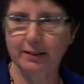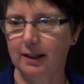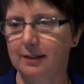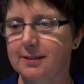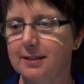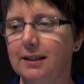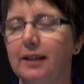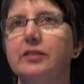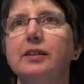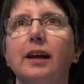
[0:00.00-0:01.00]
thanks to the
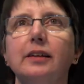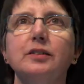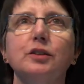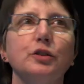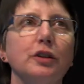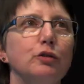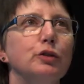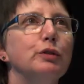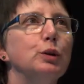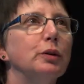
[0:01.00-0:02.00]
Lancet editors and
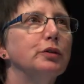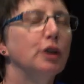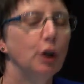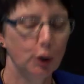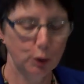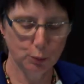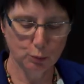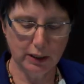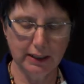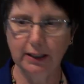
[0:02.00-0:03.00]
reviewers who
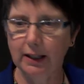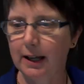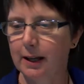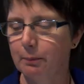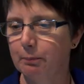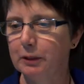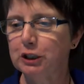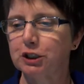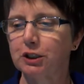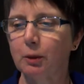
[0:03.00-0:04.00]
really
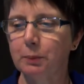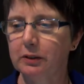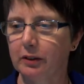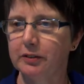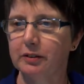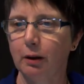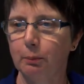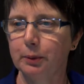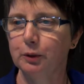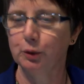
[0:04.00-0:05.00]
sharpened us
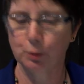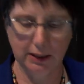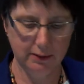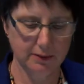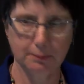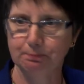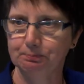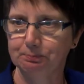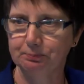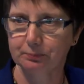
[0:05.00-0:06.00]
up no end.
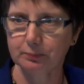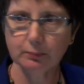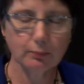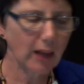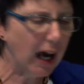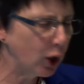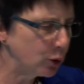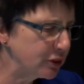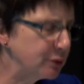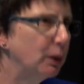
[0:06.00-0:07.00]
Our
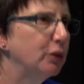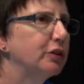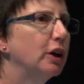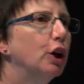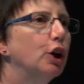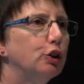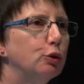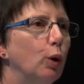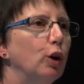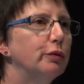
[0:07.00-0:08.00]
response
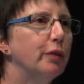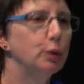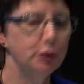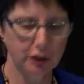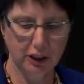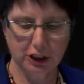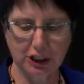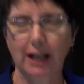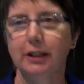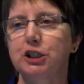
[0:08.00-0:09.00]
to all of those
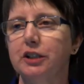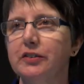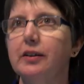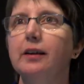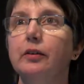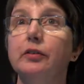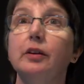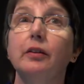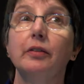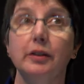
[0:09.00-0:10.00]
challenges is
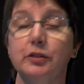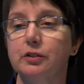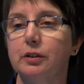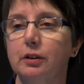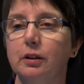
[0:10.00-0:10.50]
this.